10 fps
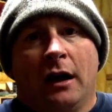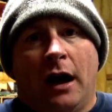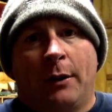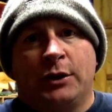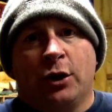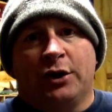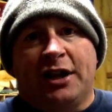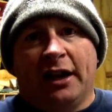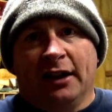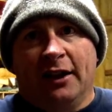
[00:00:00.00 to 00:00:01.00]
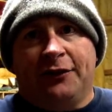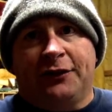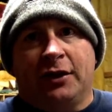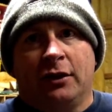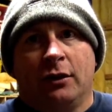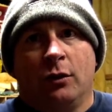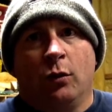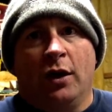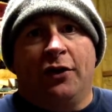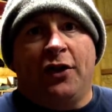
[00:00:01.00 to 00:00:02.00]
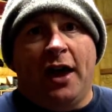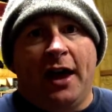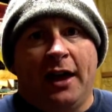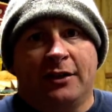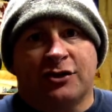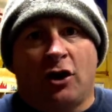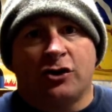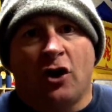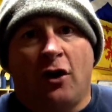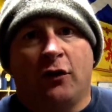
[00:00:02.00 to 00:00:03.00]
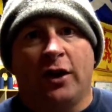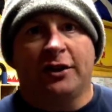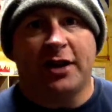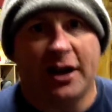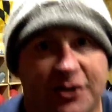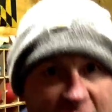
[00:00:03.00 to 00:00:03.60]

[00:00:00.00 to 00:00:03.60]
I would do a deadlift starts off with a 10